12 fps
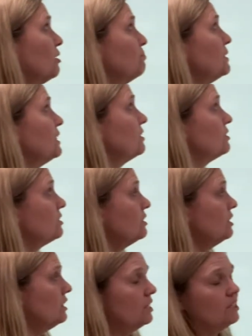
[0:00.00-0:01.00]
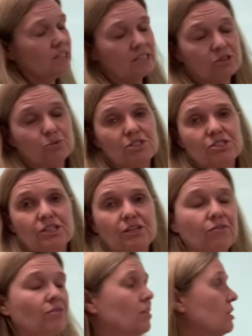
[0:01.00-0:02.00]
because as we see
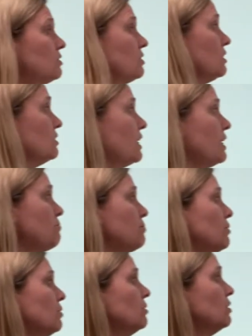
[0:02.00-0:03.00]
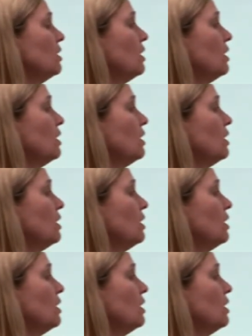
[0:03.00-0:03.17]
in this example,